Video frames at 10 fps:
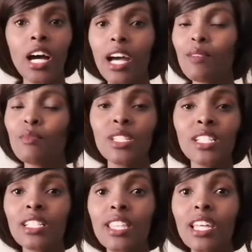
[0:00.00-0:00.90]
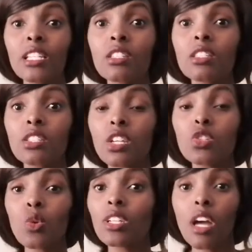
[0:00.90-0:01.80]
I mean, that is
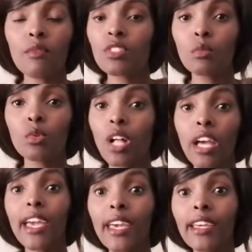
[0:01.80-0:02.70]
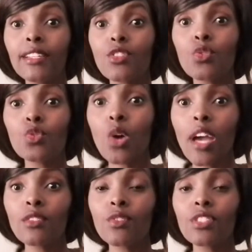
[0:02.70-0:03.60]
just so uncomfortable. I hate those
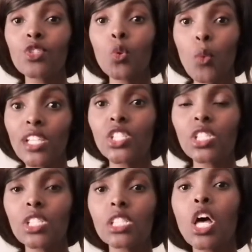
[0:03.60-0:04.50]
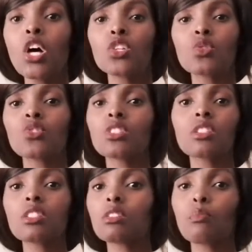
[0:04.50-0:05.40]
kinds of situations. So
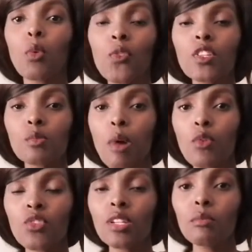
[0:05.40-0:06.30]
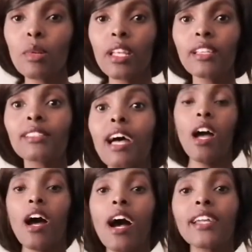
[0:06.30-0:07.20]
just put this boundary in place.
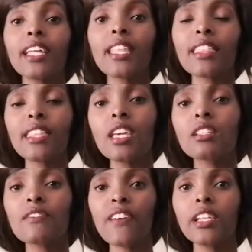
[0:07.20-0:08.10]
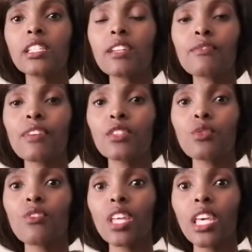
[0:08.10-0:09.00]
Another thing is fighting in front
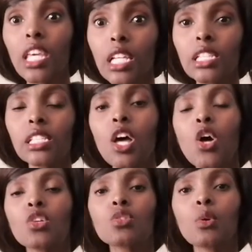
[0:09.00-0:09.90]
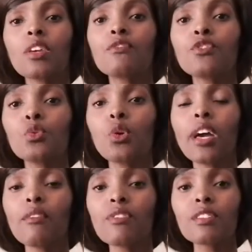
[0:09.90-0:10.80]
of the kids. So if you
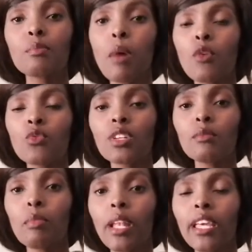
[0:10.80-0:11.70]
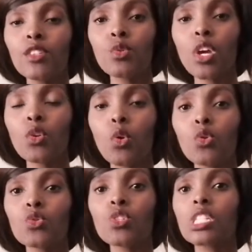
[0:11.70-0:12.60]
have this boundary in place, you can
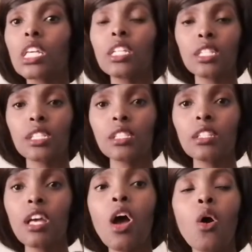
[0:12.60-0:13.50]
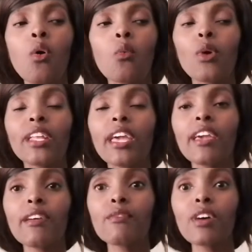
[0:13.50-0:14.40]
also say, listen,
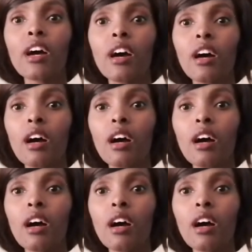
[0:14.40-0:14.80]
whatever